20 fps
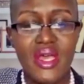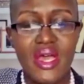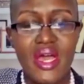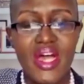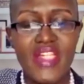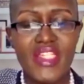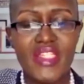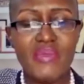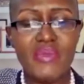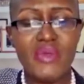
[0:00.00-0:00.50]

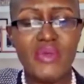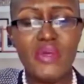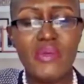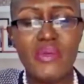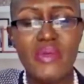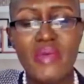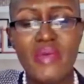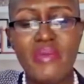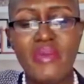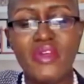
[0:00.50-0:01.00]
As a board
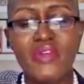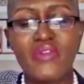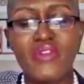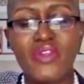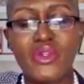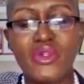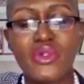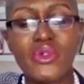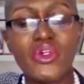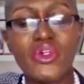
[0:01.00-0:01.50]
member of
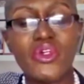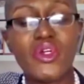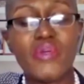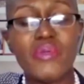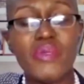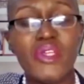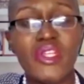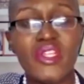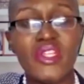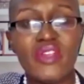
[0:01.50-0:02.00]
the Kuku
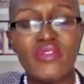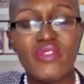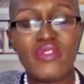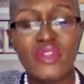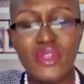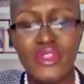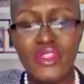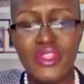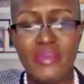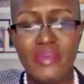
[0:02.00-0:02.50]
community of
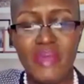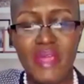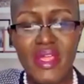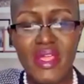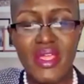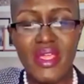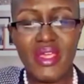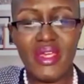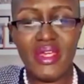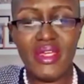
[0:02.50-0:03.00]
North
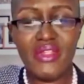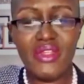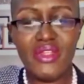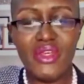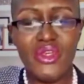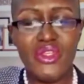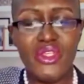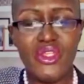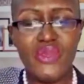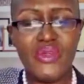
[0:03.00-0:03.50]
America,
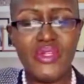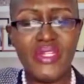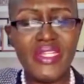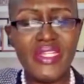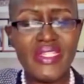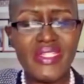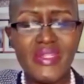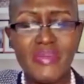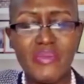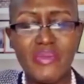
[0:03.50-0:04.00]
you
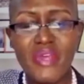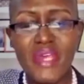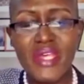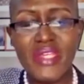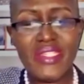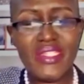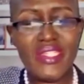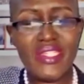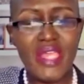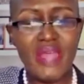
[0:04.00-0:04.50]
released a
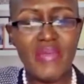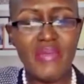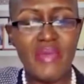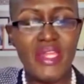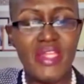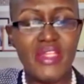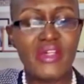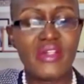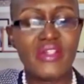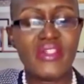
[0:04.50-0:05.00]
press
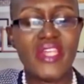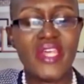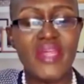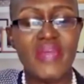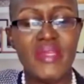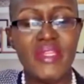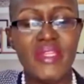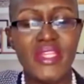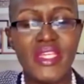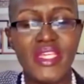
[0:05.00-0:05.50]
statement
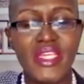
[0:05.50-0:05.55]
condemning the